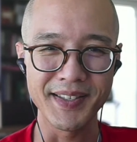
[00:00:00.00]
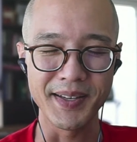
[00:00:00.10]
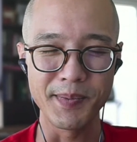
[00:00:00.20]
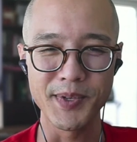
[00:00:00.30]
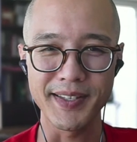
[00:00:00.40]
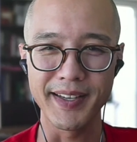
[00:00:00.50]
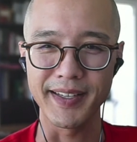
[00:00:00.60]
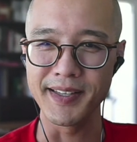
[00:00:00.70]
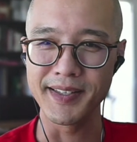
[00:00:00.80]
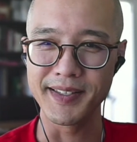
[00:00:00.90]
I'm just like
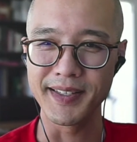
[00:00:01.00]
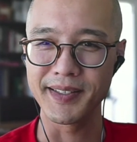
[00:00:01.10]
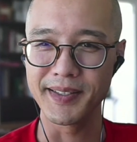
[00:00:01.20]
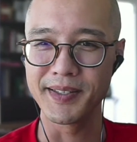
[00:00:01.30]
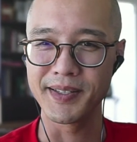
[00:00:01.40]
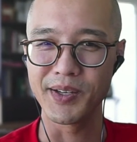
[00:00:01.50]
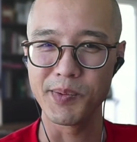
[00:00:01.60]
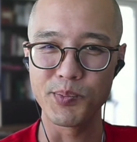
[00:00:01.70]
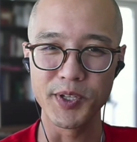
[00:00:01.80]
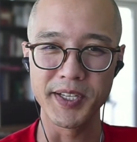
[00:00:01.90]
addicted to
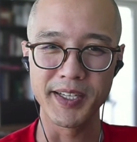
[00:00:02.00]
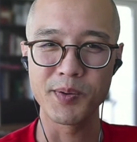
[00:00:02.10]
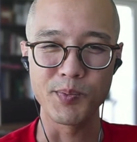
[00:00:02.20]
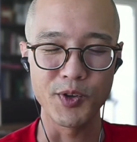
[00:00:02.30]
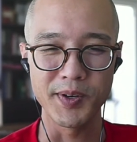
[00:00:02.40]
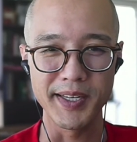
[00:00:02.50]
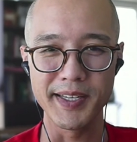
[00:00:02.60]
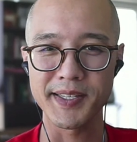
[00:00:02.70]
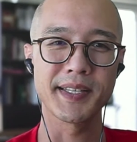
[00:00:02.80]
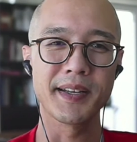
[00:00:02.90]
building
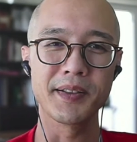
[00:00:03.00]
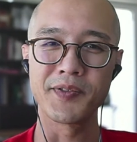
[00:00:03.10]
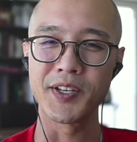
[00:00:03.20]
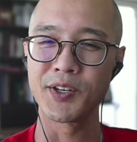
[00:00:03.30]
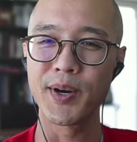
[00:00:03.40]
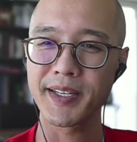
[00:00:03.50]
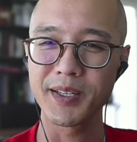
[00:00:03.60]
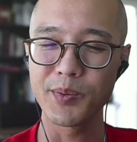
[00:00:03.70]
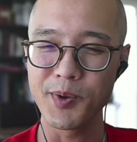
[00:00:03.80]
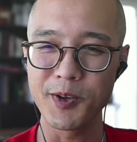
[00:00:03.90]
communities because I love
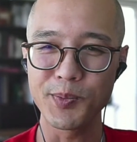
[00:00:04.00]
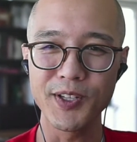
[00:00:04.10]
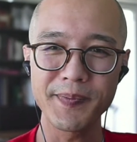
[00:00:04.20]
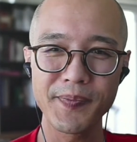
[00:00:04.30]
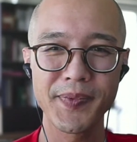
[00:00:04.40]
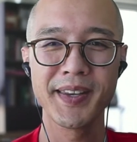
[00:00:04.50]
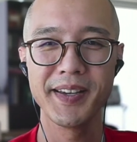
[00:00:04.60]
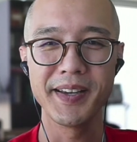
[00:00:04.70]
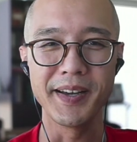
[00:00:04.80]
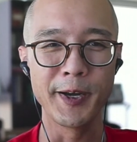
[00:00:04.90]
interacting with people.
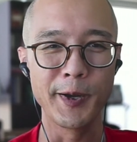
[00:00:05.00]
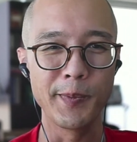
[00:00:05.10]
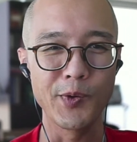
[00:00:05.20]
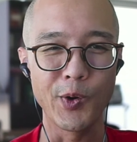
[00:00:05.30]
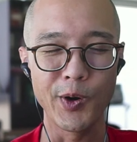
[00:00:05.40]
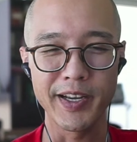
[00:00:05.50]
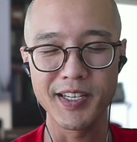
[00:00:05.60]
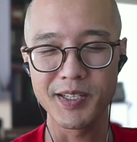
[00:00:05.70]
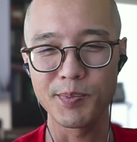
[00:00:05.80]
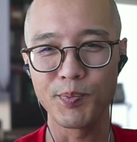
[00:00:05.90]
Or I could
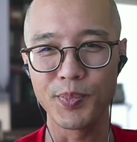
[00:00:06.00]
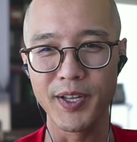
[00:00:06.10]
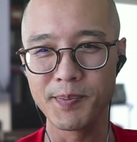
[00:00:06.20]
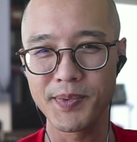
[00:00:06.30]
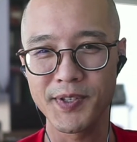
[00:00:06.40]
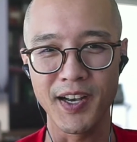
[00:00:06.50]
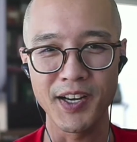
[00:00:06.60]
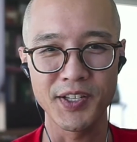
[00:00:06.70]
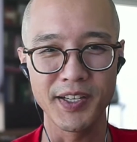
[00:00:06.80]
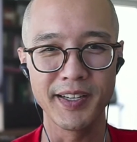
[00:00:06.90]
just blame
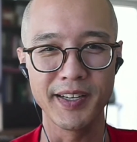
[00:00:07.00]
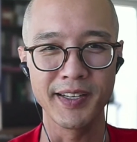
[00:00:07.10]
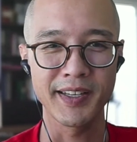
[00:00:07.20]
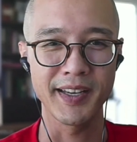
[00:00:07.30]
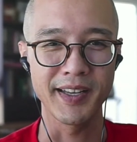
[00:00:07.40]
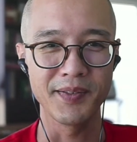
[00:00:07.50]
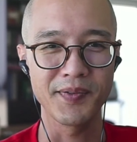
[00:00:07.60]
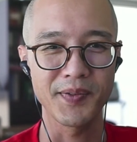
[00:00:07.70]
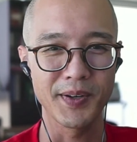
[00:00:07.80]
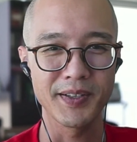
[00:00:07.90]
Sasha and Ken
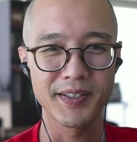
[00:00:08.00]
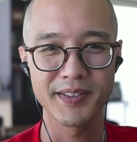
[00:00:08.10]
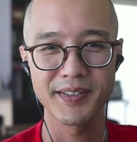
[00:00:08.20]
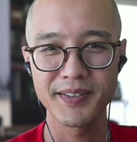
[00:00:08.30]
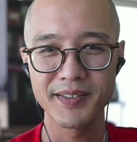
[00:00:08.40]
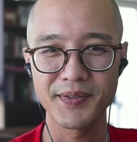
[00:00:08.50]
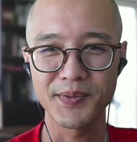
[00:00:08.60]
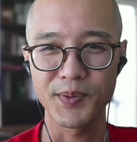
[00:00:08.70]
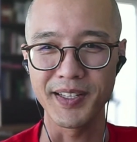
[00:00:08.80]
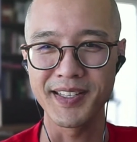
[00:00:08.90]
for
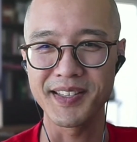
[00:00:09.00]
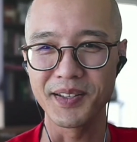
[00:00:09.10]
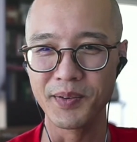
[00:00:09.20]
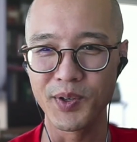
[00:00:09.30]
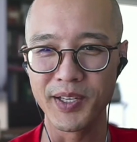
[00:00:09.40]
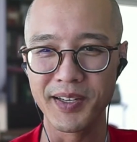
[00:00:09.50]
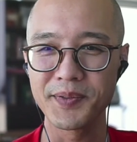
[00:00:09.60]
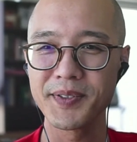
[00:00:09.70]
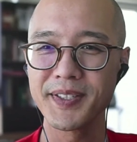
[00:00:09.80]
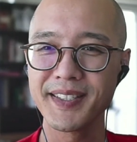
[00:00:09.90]
at least DeliveryConf. At
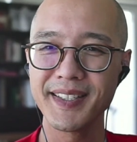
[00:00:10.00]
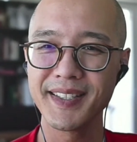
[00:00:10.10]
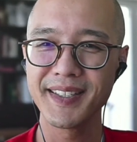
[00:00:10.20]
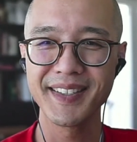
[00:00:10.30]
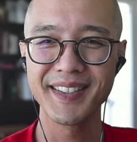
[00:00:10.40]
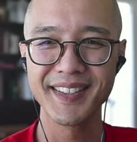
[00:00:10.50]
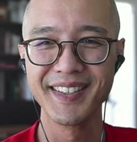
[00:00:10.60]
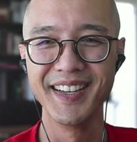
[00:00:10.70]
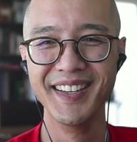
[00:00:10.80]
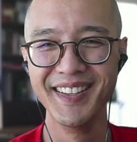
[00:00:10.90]
least one.
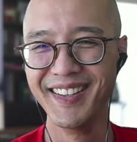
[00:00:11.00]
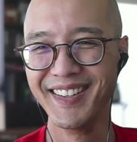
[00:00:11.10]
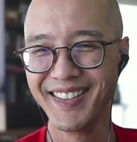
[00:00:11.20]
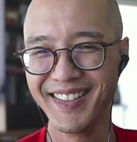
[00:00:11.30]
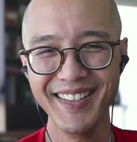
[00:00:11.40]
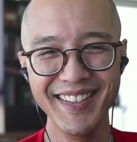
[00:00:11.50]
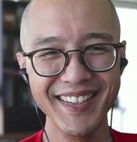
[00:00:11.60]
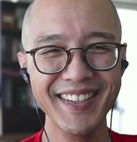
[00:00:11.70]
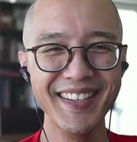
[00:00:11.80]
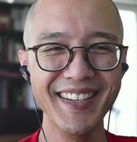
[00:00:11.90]

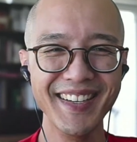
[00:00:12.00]
It's